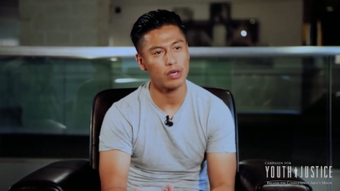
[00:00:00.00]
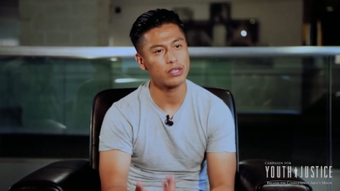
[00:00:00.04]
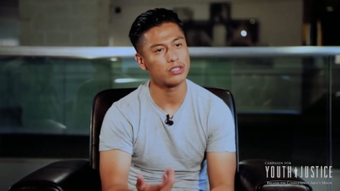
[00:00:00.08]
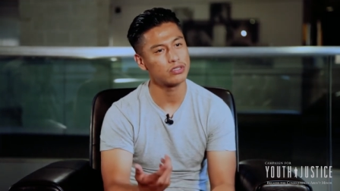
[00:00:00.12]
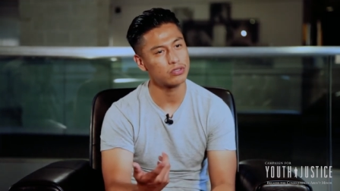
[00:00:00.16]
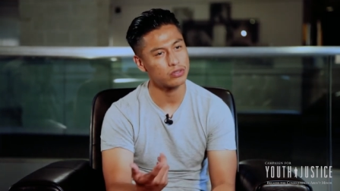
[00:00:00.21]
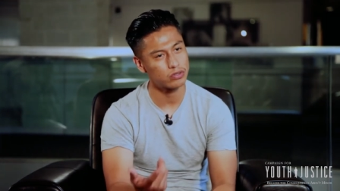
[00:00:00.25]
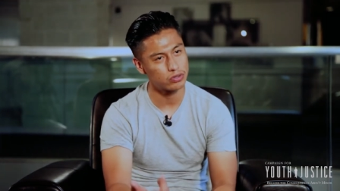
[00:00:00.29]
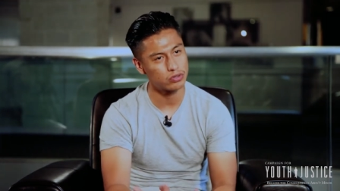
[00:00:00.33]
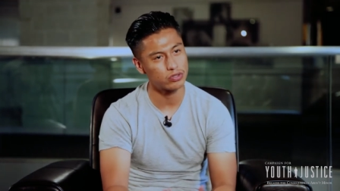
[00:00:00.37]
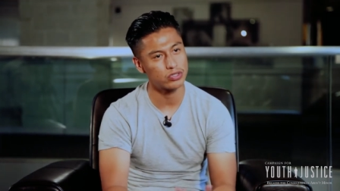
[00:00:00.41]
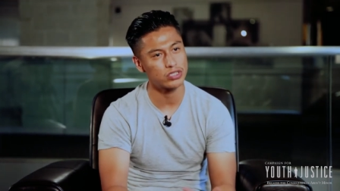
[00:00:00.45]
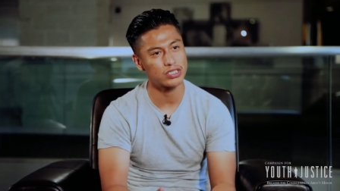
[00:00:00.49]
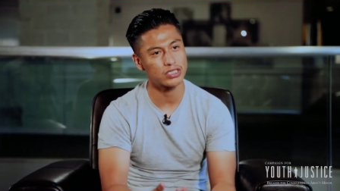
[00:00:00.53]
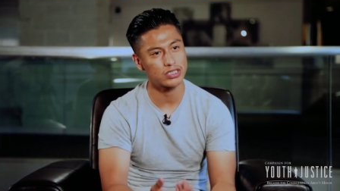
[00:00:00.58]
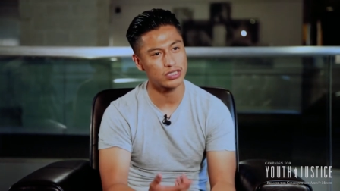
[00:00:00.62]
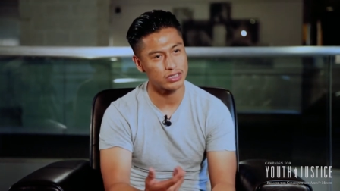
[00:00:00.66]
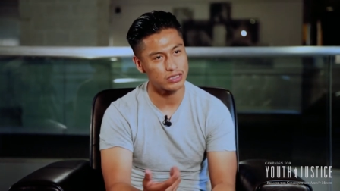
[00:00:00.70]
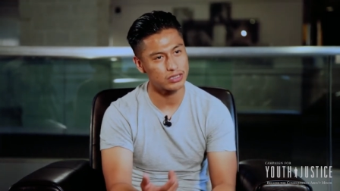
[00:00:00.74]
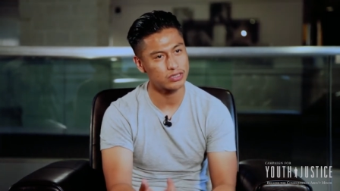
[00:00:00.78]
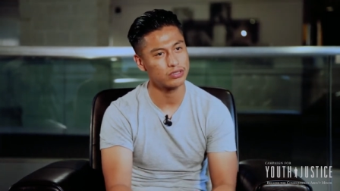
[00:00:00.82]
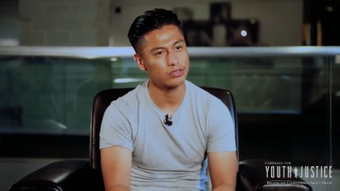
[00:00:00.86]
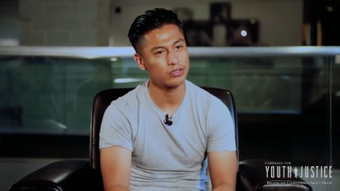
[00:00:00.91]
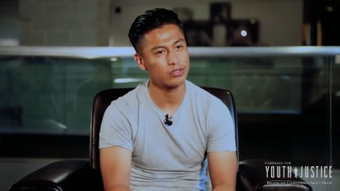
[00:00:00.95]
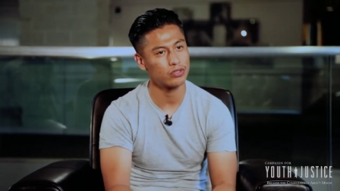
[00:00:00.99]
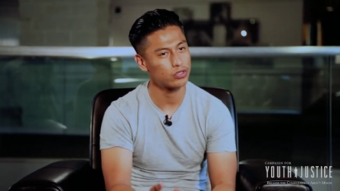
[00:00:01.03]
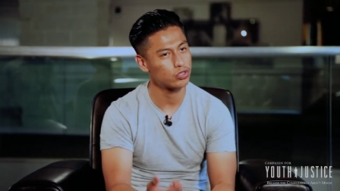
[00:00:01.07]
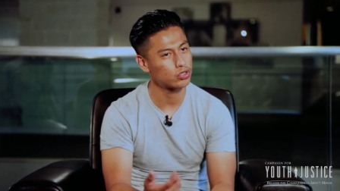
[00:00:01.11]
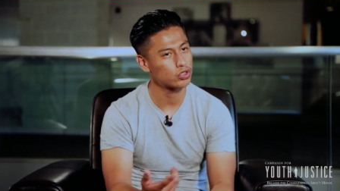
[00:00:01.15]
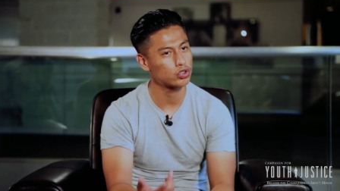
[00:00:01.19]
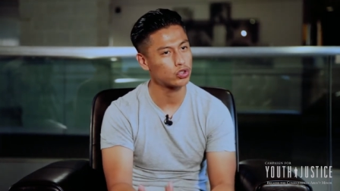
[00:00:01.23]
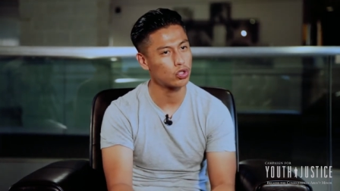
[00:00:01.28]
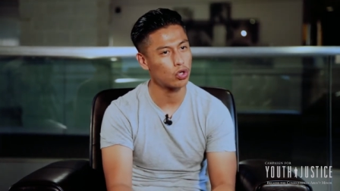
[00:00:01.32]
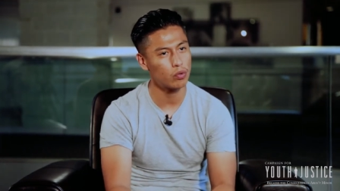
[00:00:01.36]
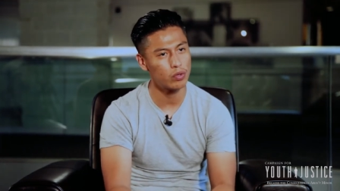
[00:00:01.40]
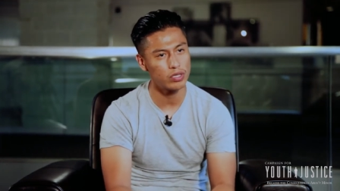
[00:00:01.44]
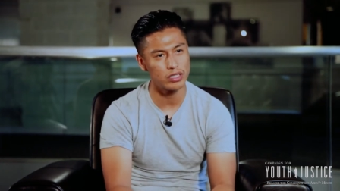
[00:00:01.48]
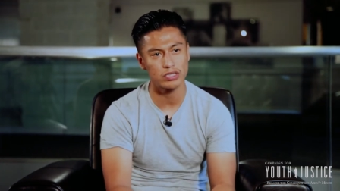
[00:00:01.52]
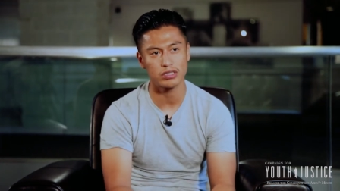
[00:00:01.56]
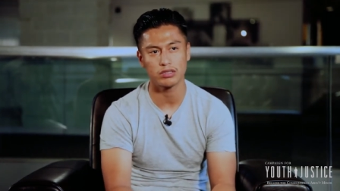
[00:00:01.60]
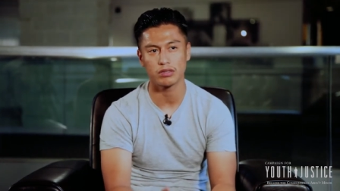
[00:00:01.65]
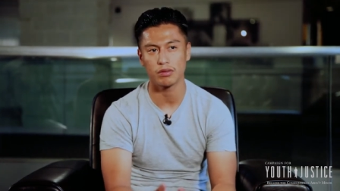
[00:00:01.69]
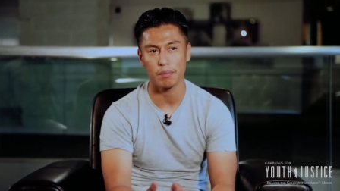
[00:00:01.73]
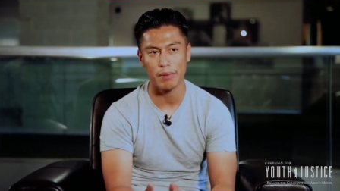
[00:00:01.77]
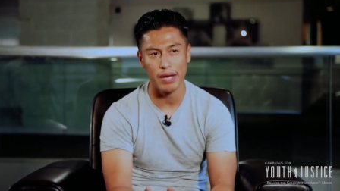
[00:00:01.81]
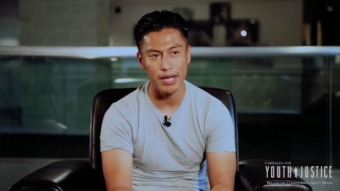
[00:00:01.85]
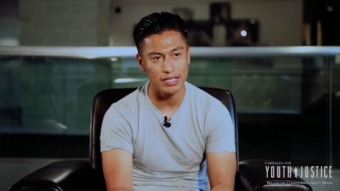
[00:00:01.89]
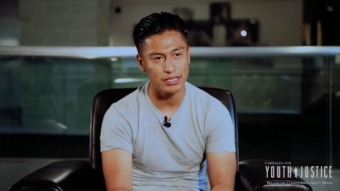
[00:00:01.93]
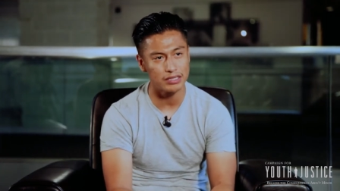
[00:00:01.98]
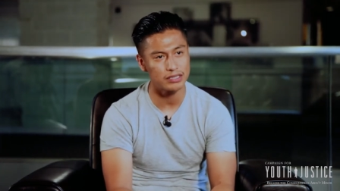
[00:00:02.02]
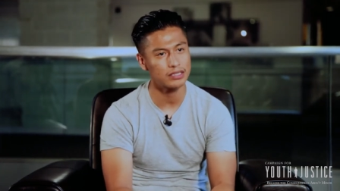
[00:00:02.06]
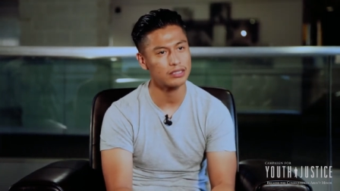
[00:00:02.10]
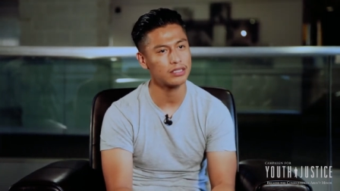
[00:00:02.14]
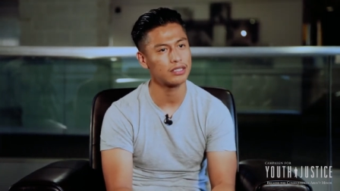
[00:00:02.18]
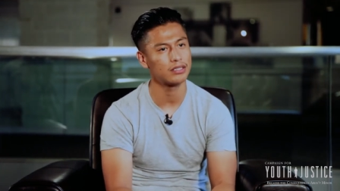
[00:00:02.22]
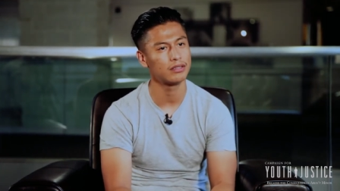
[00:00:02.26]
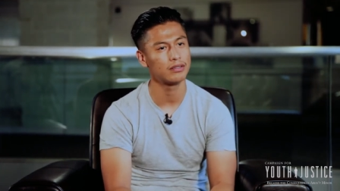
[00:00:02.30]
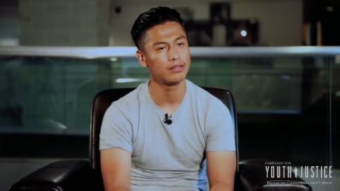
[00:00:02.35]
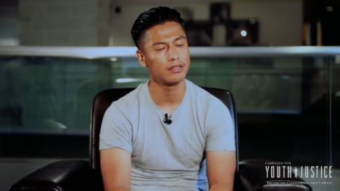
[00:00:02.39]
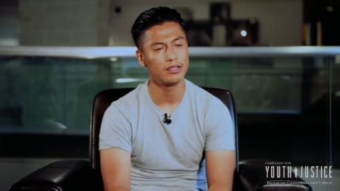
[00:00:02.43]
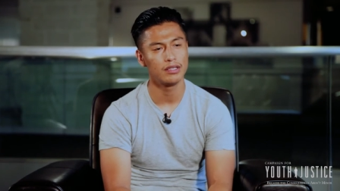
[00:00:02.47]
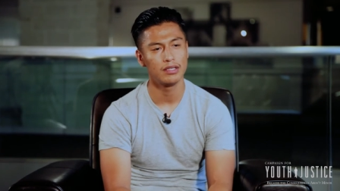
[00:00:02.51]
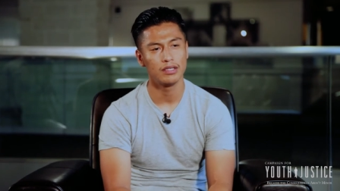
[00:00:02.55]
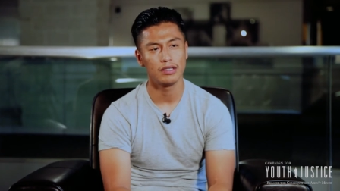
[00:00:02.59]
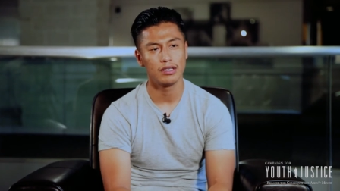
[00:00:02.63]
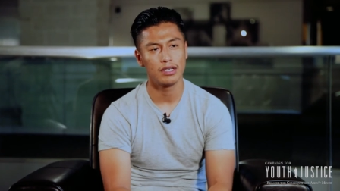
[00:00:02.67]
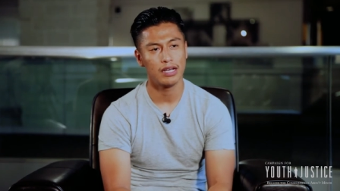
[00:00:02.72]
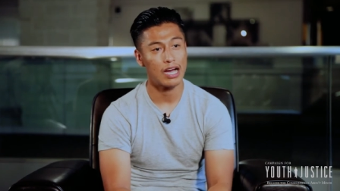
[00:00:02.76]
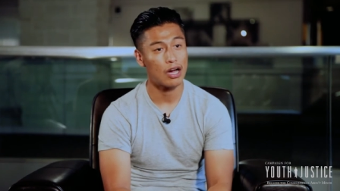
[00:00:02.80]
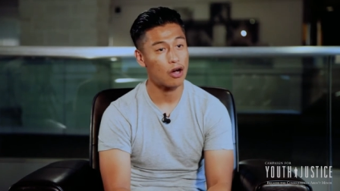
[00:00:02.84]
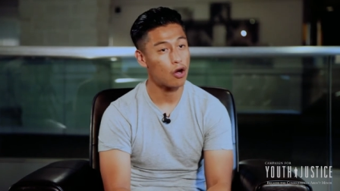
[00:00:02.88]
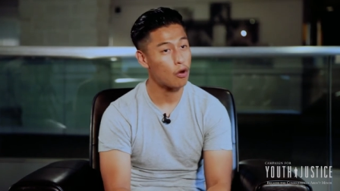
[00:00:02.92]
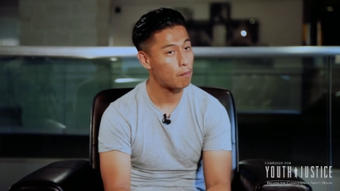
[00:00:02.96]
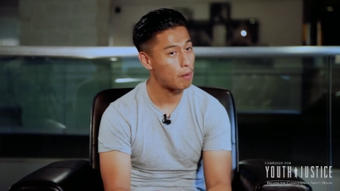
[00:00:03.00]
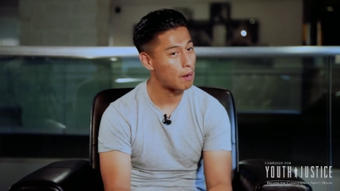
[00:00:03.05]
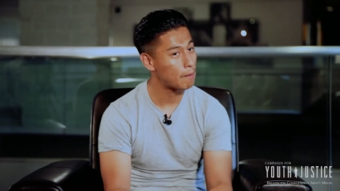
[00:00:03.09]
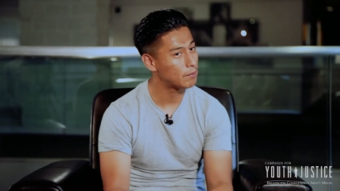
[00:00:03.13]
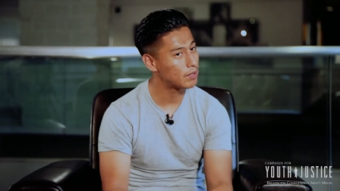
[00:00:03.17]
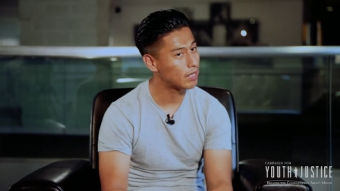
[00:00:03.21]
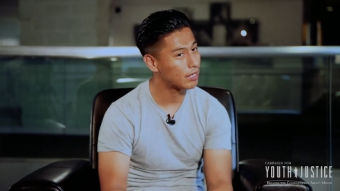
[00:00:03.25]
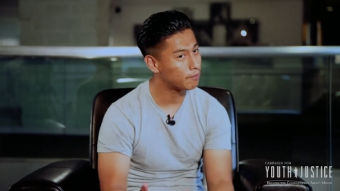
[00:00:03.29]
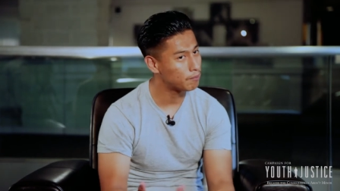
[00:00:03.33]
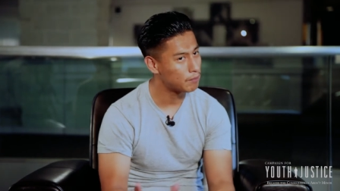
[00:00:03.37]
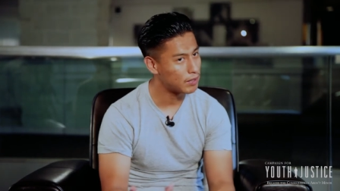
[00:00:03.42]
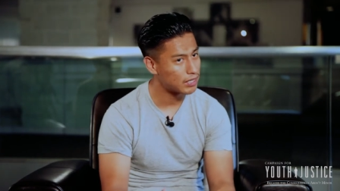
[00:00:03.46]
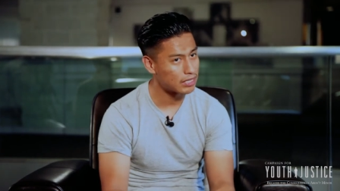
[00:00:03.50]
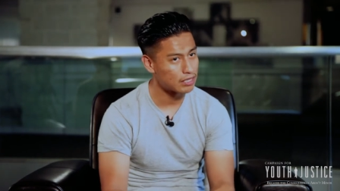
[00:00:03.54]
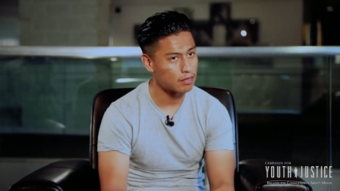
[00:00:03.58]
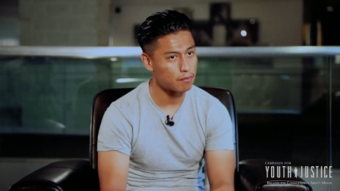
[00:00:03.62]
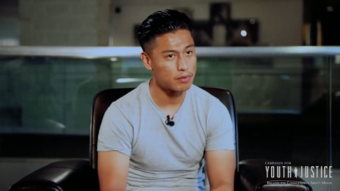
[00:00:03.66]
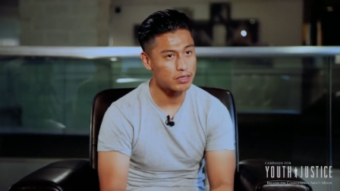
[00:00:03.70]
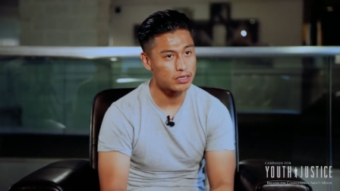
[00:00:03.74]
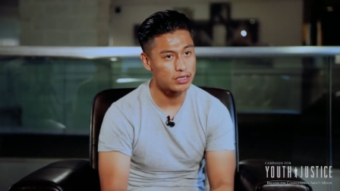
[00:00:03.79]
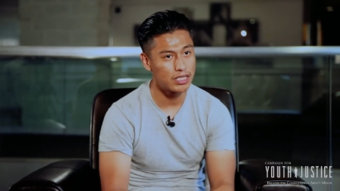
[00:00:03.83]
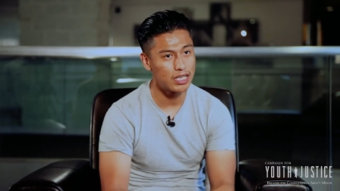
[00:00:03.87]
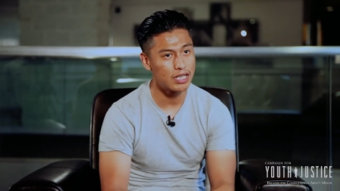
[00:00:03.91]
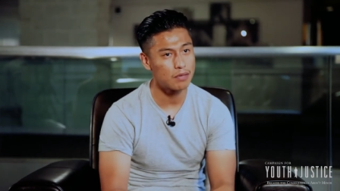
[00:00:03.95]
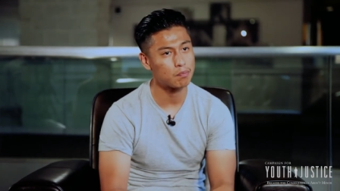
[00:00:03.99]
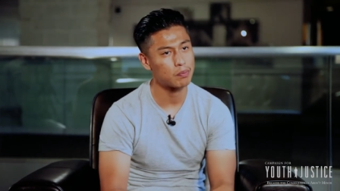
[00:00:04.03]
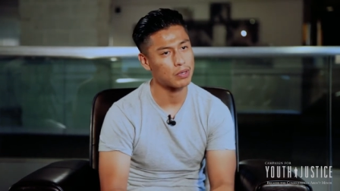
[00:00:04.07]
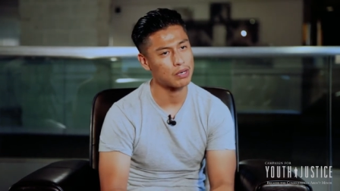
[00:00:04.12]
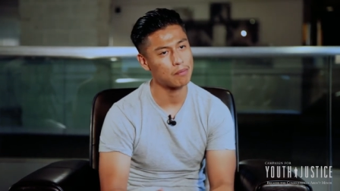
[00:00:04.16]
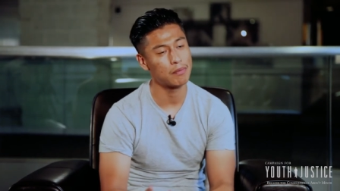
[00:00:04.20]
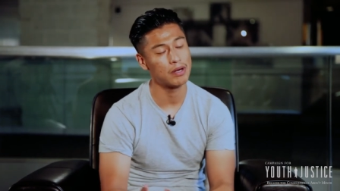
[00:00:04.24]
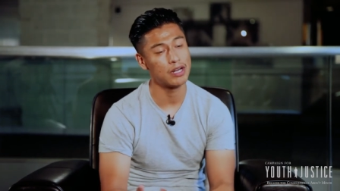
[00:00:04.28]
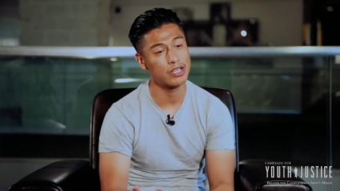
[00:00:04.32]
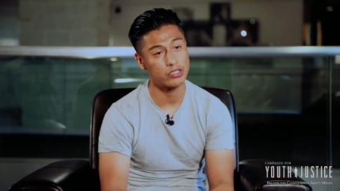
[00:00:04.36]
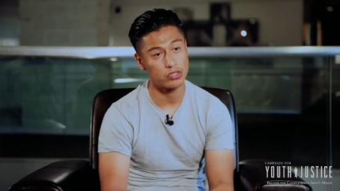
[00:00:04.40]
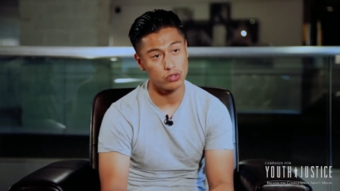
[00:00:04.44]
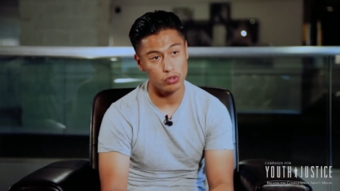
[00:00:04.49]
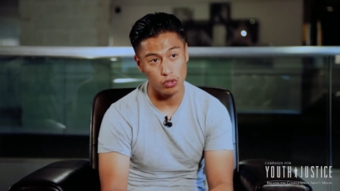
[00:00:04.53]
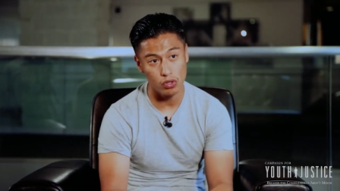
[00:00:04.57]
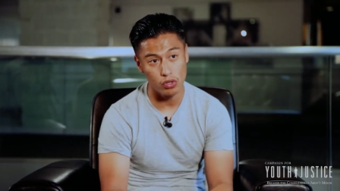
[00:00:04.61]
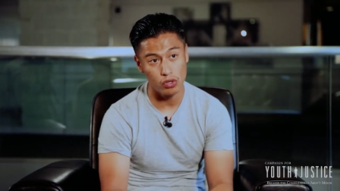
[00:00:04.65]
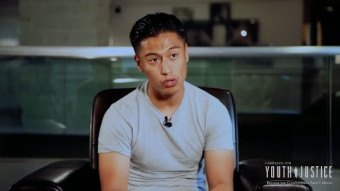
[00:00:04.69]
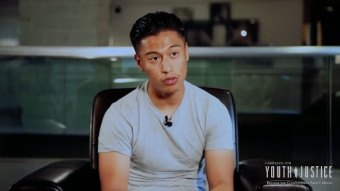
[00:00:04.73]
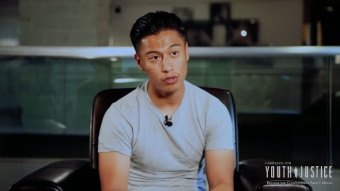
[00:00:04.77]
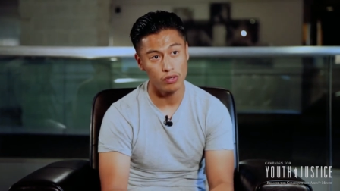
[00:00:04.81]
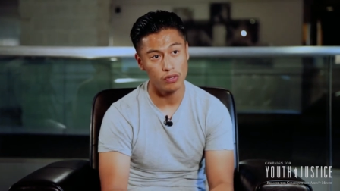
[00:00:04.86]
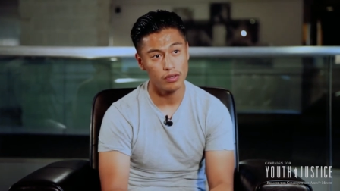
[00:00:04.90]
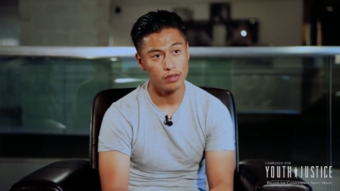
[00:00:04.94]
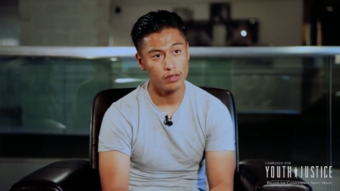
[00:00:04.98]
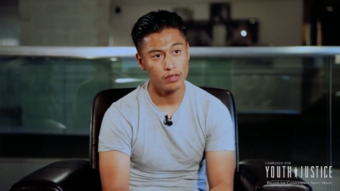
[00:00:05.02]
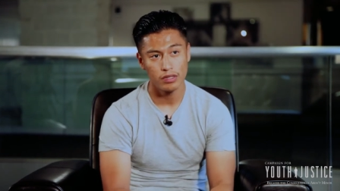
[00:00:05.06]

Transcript: You you just you know your story is amazing and I hope I'm not making a mistake, but I'm gonna let you go.